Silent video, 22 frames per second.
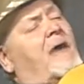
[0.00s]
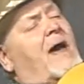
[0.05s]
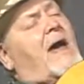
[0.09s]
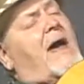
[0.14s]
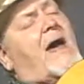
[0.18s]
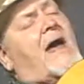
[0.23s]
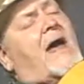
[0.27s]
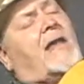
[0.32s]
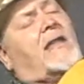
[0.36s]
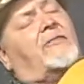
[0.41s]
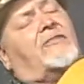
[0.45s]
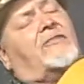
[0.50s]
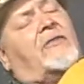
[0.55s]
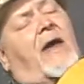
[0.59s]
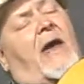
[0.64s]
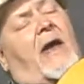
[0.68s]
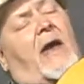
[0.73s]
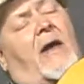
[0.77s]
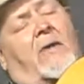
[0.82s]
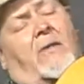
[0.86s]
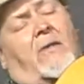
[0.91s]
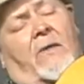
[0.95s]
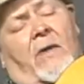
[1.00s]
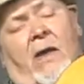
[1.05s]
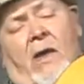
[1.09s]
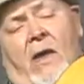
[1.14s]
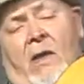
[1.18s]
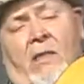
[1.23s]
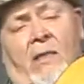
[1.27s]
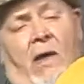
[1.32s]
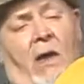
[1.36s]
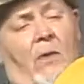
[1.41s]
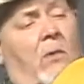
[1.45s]
finally found
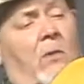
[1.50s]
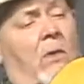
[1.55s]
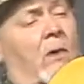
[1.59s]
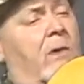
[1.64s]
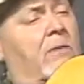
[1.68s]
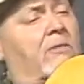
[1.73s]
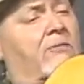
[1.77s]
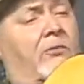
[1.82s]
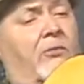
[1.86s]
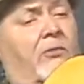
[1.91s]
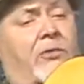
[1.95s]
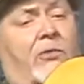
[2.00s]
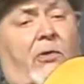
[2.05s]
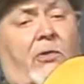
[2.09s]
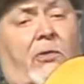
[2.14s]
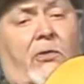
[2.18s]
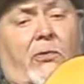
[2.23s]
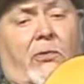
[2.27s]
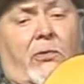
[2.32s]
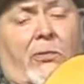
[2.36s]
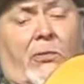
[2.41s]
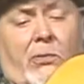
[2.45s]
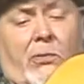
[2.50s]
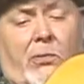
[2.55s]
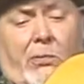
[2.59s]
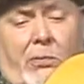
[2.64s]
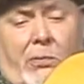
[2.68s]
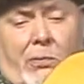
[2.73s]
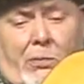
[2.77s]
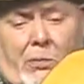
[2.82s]
that one for you.